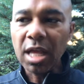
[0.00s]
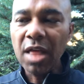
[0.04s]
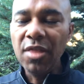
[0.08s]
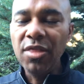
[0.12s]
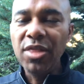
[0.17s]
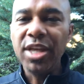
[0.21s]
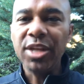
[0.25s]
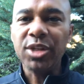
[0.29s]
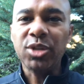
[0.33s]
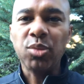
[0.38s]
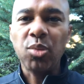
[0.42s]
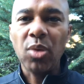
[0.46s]

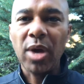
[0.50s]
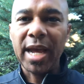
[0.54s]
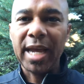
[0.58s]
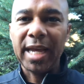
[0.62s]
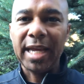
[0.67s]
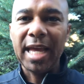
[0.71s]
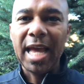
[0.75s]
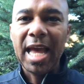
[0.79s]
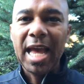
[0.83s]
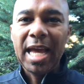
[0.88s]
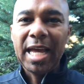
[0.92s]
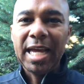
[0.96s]
This
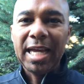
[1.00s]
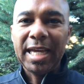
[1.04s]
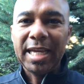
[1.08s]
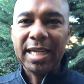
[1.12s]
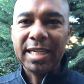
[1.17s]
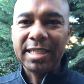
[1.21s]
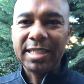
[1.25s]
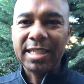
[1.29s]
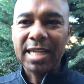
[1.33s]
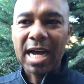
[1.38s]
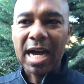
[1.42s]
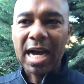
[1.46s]
way,
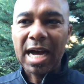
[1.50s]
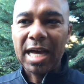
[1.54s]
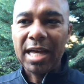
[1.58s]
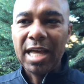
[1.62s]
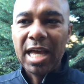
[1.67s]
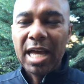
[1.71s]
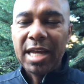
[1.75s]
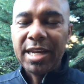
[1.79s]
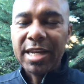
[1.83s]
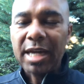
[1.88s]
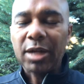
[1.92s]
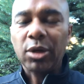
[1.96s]
it uh,
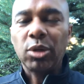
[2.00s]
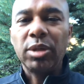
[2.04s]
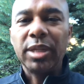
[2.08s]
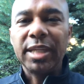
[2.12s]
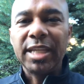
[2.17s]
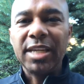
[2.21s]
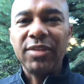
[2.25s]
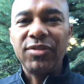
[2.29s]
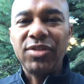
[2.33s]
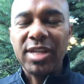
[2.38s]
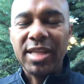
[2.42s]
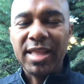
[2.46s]
not
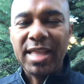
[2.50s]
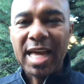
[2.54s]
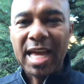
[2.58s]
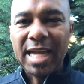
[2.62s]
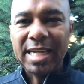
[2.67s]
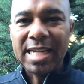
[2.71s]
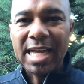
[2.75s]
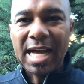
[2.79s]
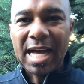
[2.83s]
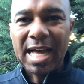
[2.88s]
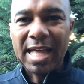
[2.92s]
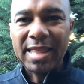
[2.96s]
only gives it
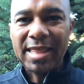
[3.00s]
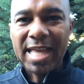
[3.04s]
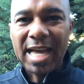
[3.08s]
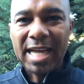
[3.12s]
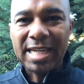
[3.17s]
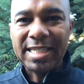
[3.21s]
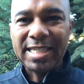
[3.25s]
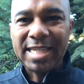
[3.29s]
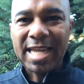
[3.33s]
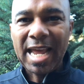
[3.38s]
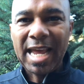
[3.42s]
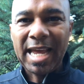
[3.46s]
that, uh,
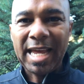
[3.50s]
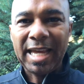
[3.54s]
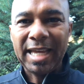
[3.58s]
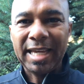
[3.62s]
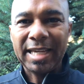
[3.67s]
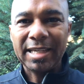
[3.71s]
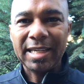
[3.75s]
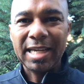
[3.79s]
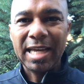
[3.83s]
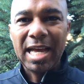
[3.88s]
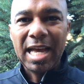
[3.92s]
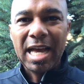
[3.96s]
that
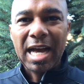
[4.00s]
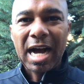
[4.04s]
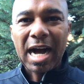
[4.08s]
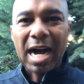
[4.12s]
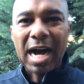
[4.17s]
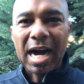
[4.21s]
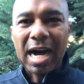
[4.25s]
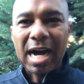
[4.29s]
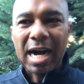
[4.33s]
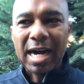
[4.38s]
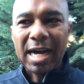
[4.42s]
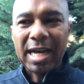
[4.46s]
tang
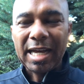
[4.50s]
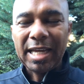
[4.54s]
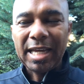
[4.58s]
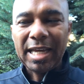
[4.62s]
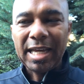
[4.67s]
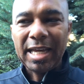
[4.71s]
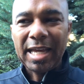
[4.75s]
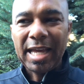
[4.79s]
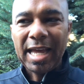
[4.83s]
uh,